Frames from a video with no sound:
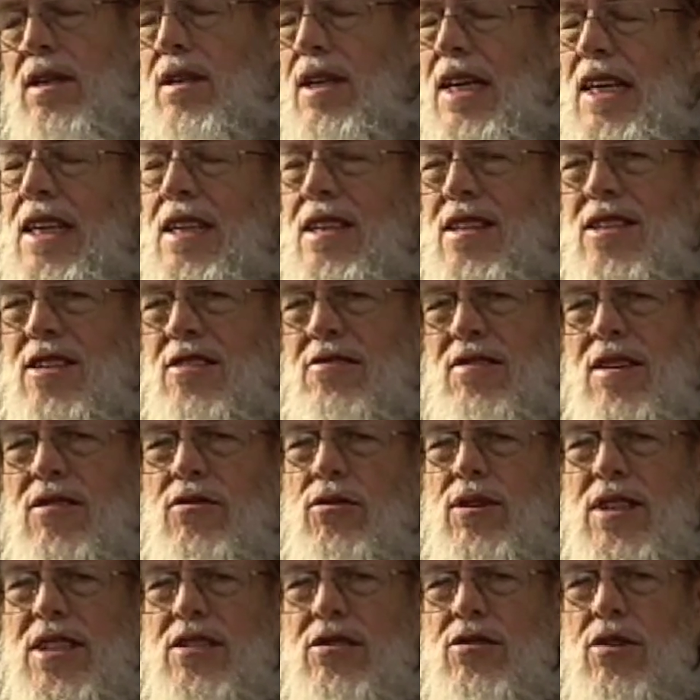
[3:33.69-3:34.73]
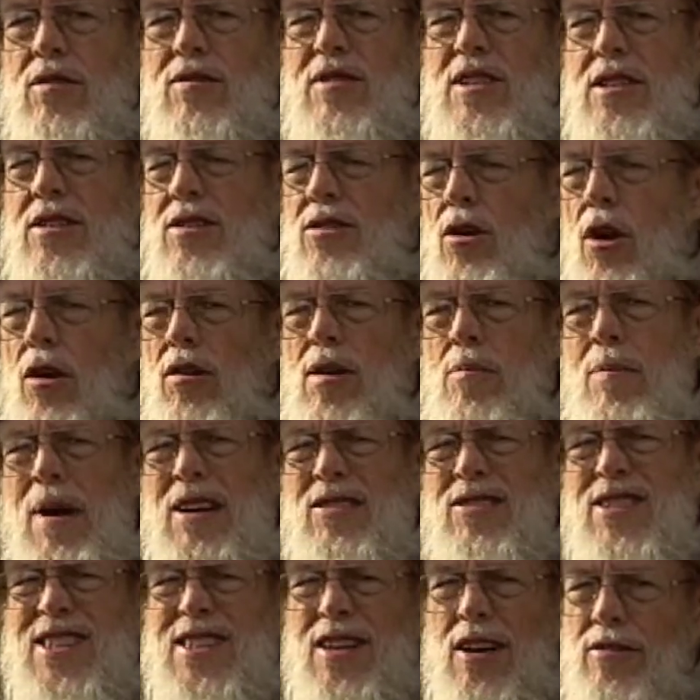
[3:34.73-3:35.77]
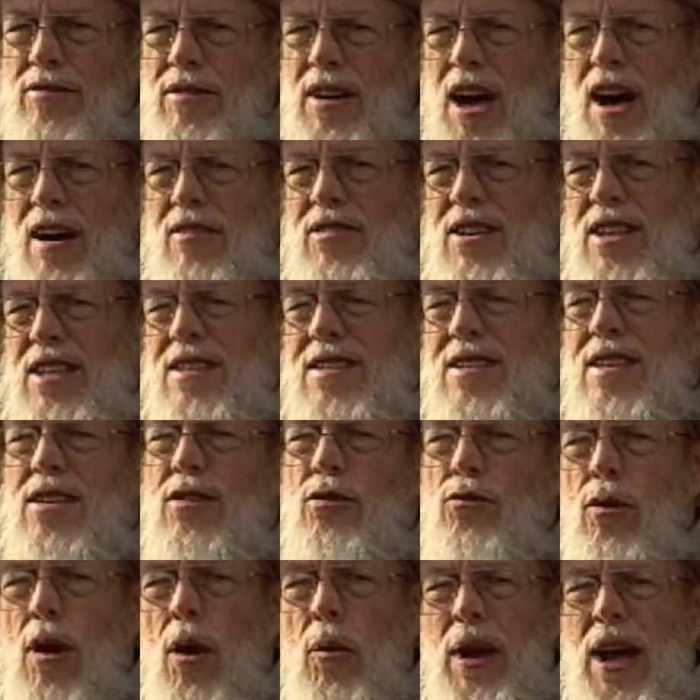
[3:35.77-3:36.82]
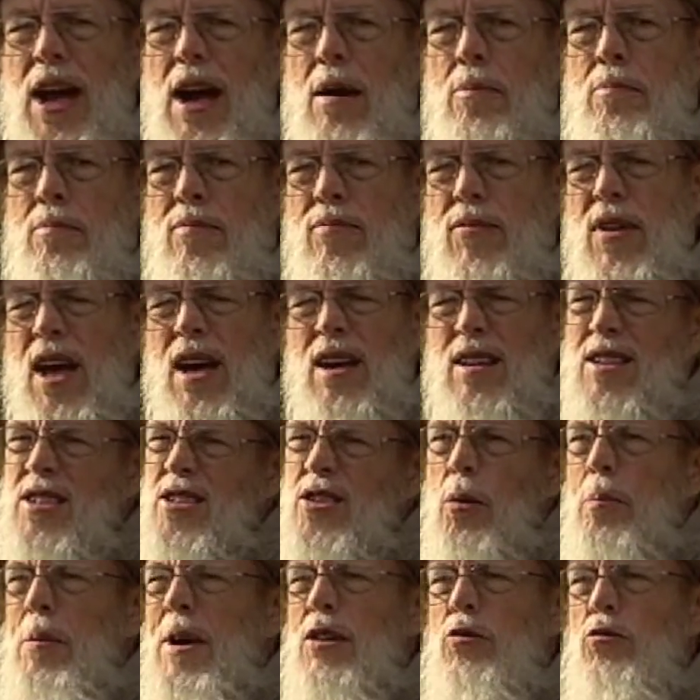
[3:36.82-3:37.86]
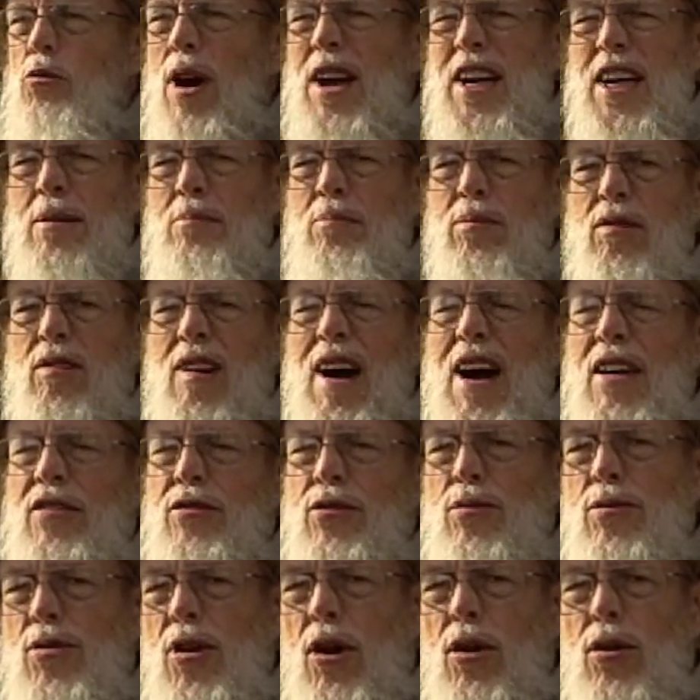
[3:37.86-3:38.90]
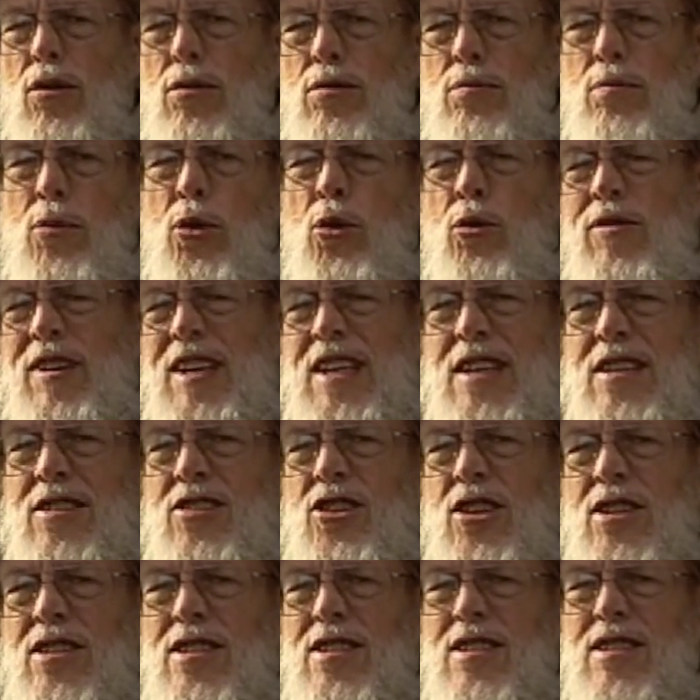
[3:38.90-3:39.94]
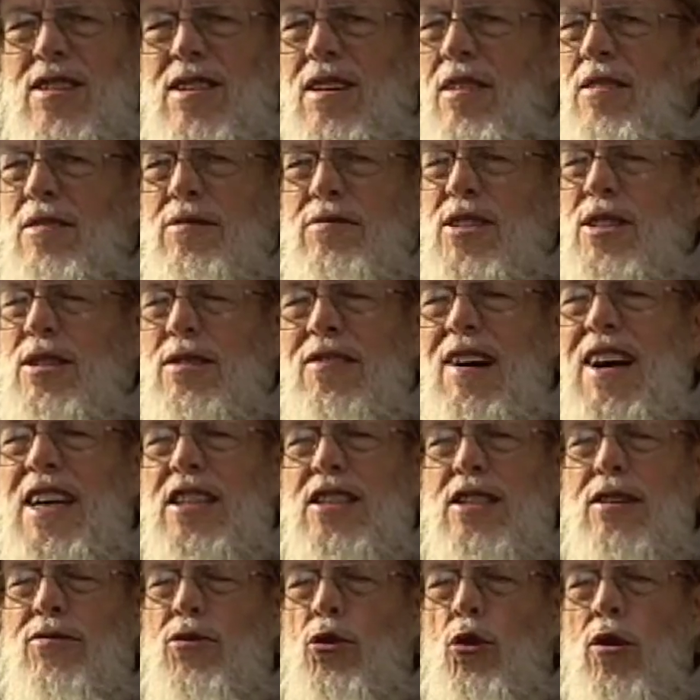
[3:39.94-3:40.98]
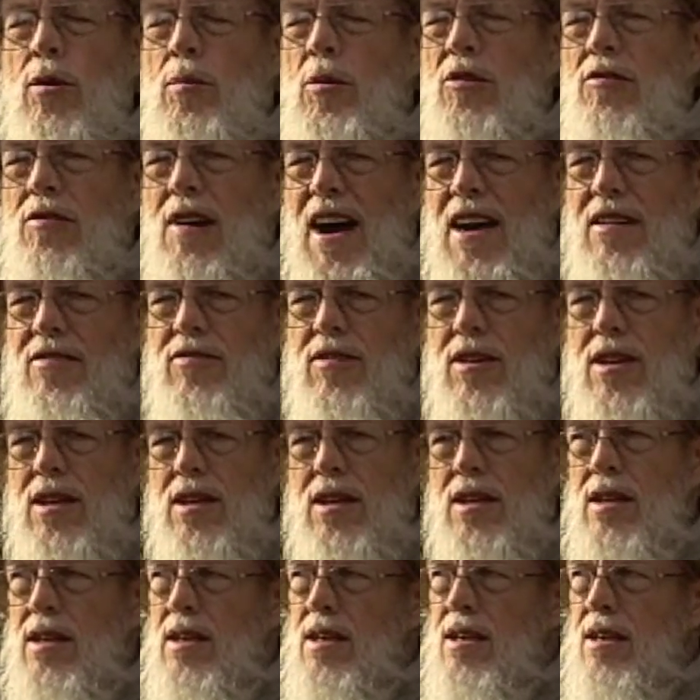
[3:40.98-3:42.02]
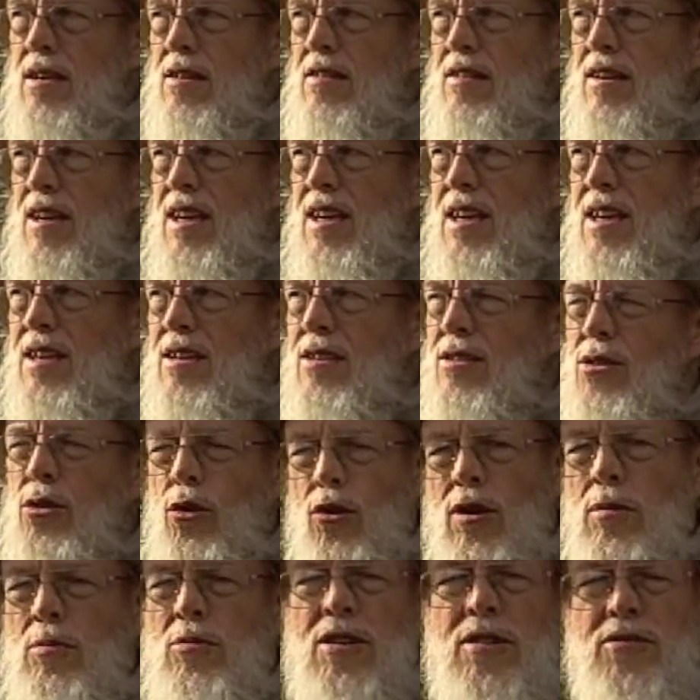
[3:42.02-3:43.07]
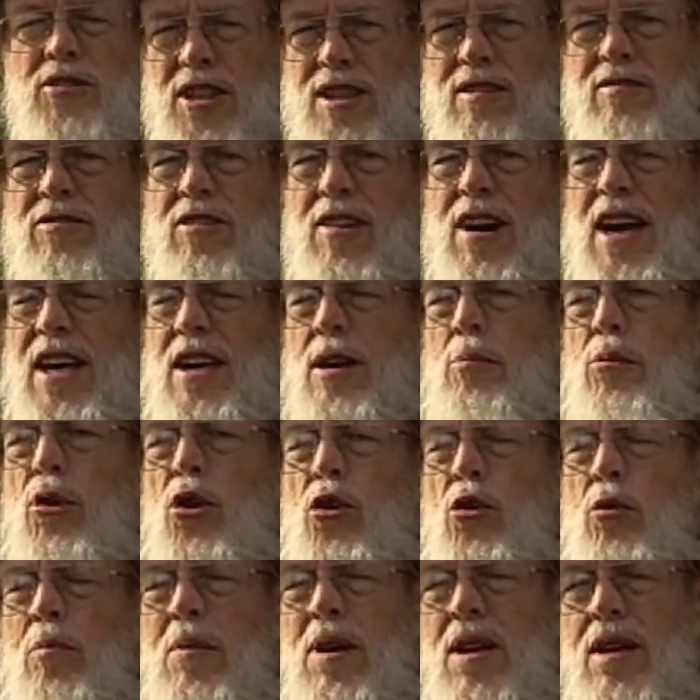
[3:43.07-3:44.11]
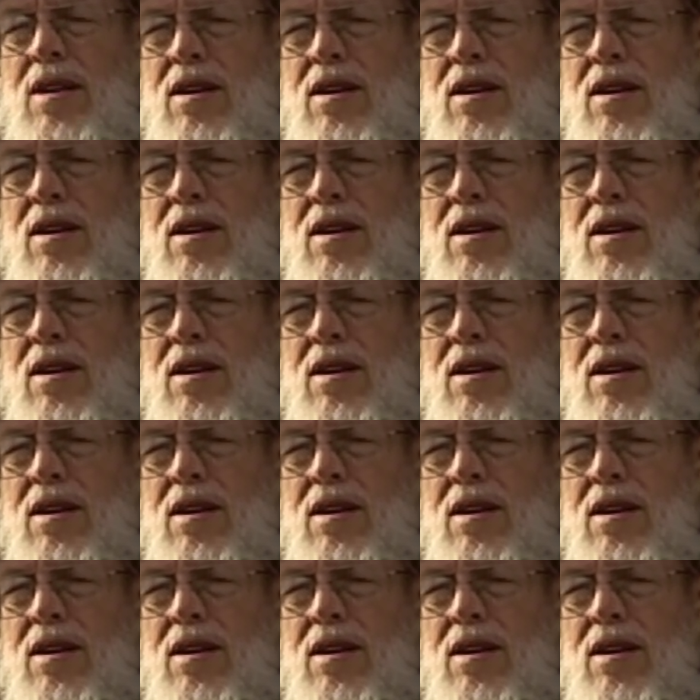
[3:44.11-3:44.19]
Kiki's Delivery Service is all about self-confidence and growing up. There's no big running plot through the whole movie, just a slice of normal life. Well, normal if you can fly on a broom.